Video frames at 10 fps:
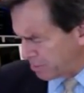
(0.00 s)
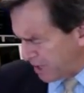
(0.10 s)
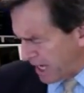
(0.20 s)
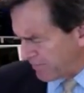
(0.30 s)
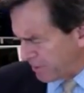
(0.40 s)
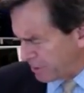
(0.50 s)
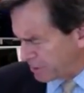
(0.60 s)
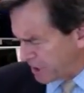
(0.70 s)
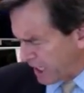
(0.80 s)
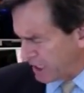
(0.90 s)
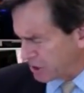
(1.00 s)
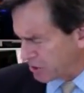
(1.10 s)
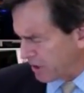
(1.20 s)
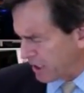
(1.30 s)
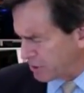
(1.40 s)
Black voters, college
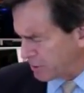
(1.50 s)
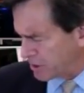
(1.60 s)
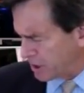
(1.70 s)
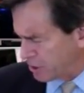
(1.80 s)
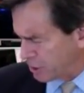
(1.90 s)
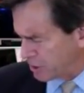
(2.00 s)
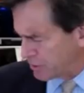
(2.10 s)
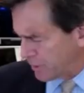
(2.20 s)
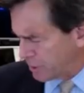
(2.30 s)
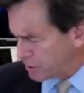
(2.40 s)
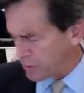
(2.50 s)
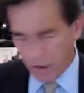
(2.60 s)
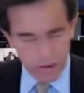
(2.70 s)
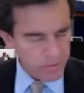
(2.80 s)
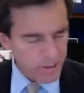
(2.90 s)
graduates, and Jewish voters
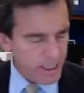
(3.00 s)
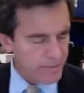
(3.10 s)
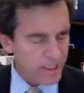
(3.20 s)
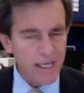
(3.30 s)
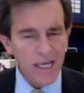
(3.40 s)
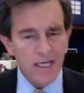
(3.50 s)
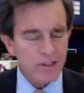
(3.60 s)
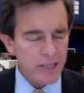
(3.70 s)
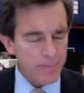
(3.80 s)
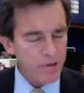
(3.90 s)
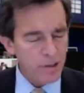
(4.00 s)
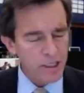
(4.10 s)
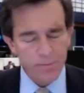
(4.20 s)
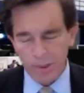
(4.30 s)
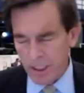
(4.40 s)
across Miami. Separately,
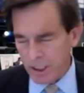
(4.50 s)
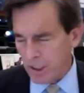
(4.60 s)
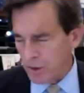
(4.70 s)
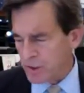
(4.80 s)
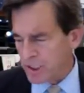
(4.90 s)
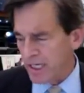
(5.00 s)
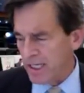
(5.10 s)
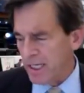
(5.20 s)
Politico said